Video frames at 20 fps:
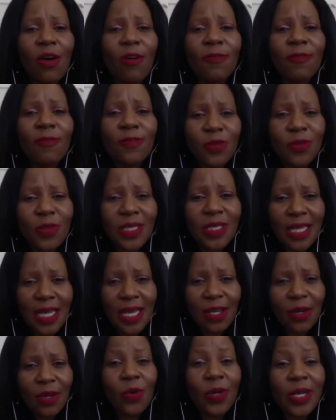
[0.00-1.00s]
of
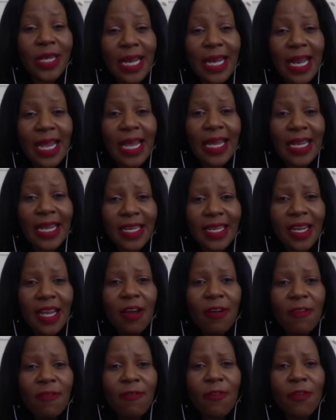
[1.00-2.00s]
today could learn
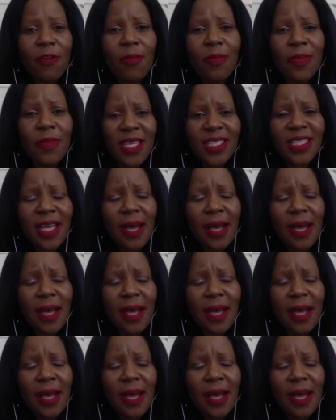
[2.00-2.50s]
from this